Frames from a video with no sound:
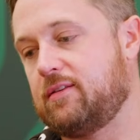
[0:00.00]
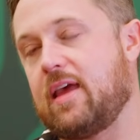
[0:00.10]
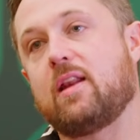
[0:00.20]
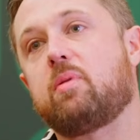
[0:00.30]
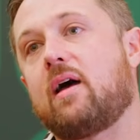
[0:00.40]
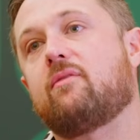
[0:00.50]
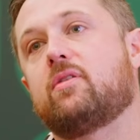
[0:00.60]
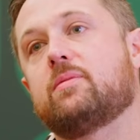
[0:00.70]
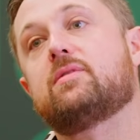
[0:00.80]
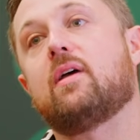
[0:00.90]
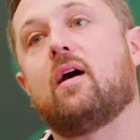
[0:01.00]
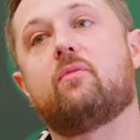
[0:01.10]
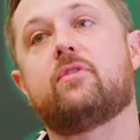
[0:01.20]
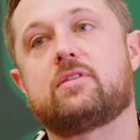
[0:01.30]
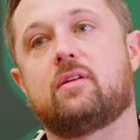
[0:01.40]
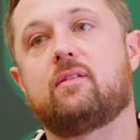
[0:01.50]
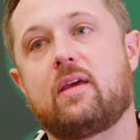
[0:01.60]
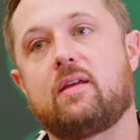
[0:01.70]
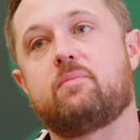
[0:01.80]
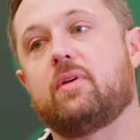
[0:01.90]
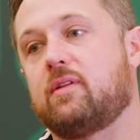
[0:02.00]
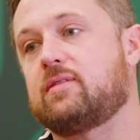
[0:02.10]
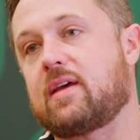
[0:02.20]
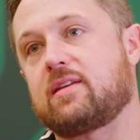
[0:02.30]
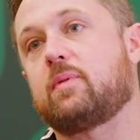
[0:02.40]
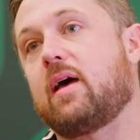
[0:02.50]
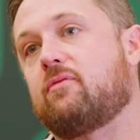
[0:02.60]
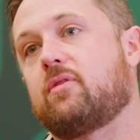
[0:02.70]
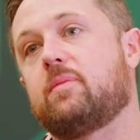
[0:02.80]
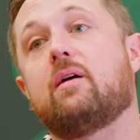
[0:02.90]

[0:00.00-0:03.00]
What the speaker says: data platforms to help facilitate and build a SaaS platform